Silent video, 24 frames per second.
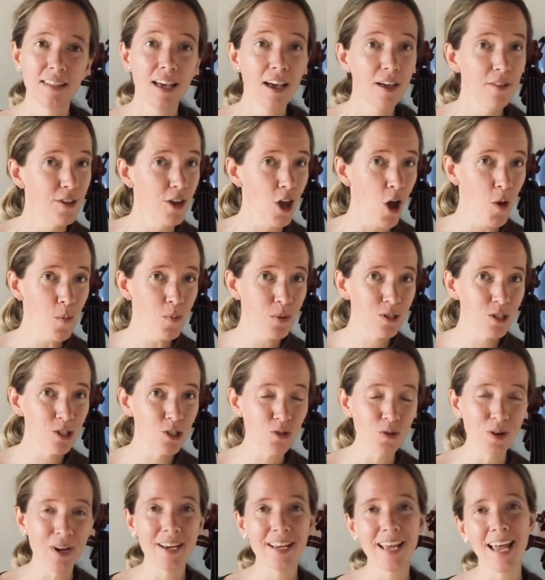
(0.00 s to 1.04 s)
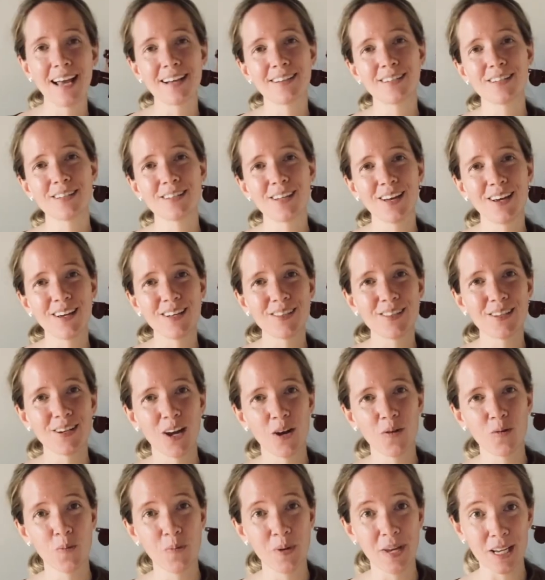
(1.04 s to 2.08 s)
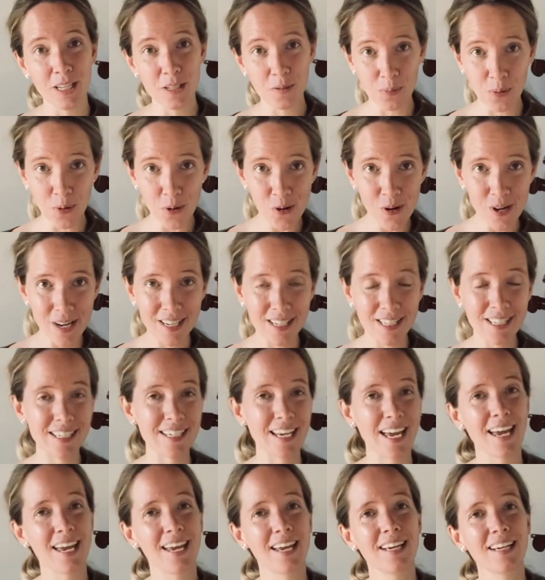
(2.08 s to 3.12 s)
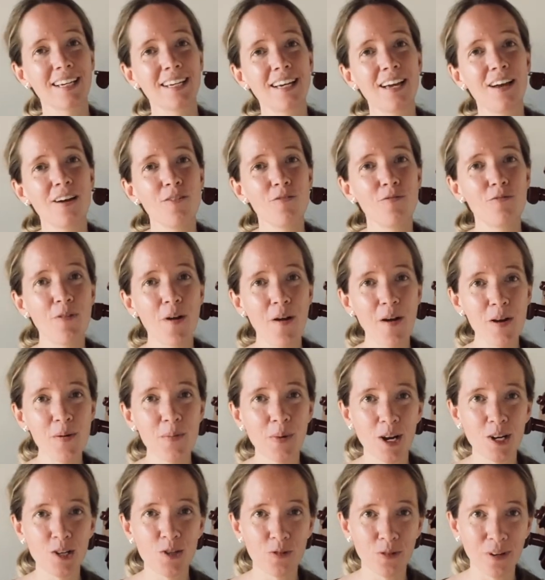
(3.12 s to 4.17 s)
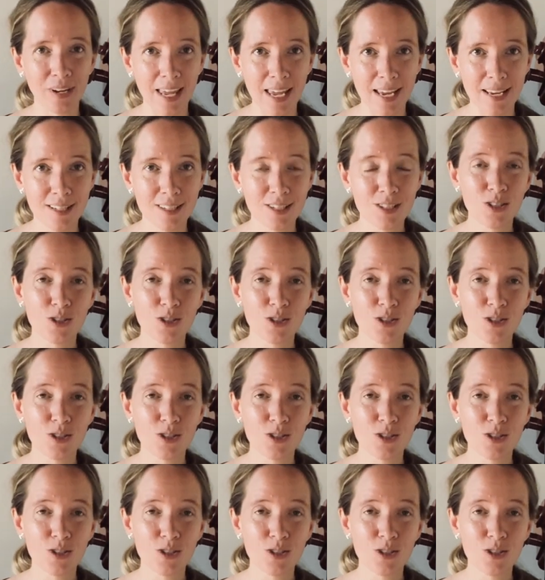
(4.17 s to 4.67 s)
The open string exercise that I will be exploring today very much relates